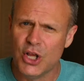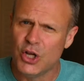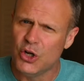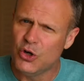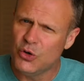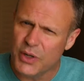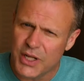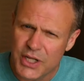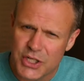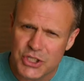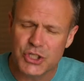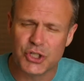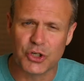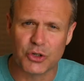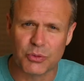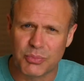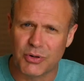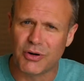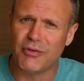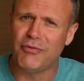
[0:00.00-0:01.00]
Who is
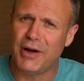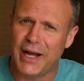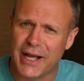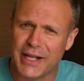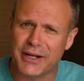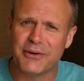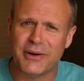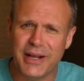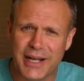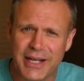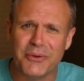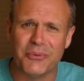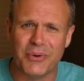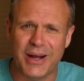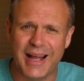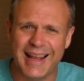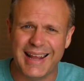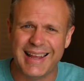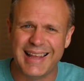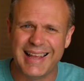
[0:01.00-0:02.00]
your provider
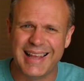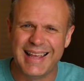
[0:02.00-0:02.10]
anyway?